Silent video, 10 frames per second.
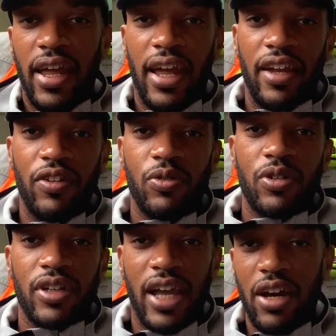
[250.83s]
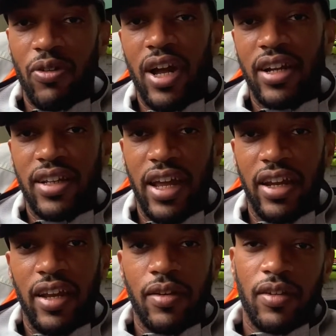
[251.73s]
And you could counteract that
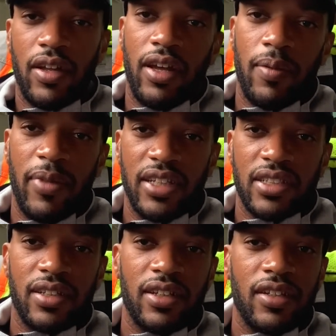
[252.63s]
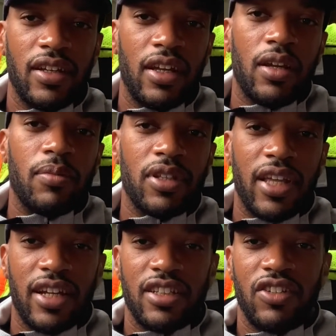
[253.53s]
and basically put that
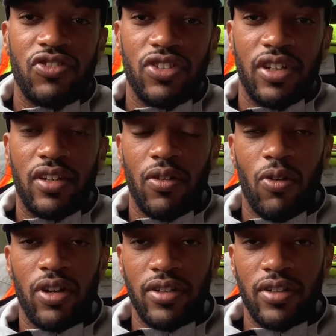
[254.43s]
attention on